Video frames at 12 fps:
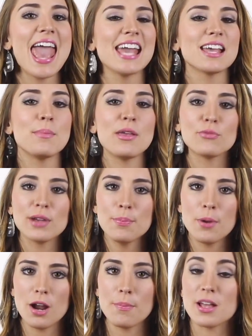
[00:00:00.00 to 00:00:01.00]
it can be
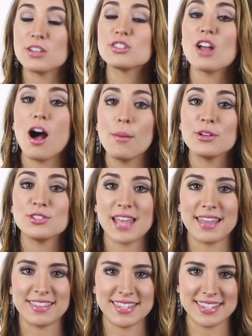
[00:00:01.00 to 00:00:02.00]
repurposed almost
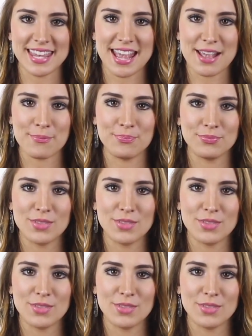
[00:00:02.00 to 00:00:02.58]
endlessly.